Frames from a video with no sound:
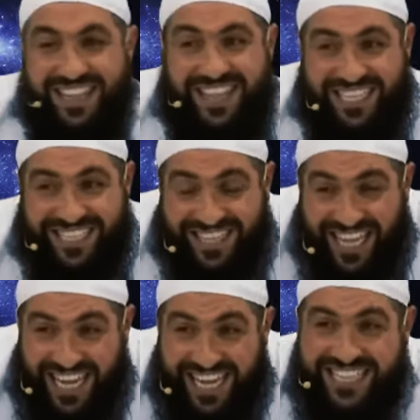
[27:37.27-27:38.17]
this
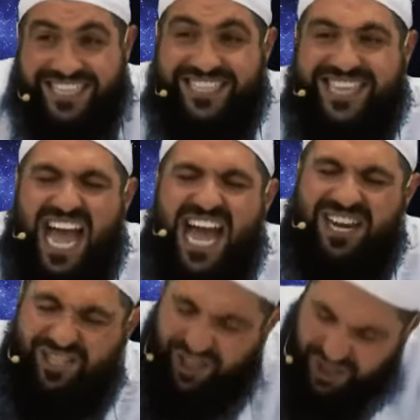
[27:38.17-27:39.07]
deen
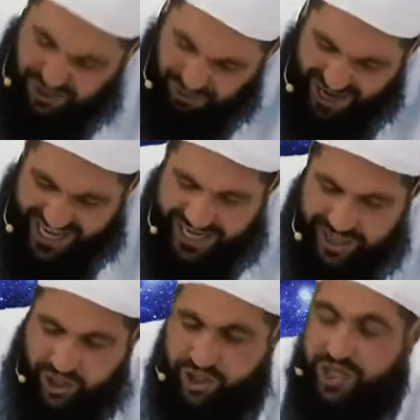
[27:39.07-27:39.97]
started
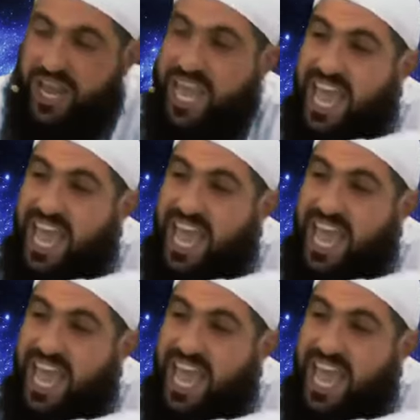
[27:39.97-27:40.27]
strange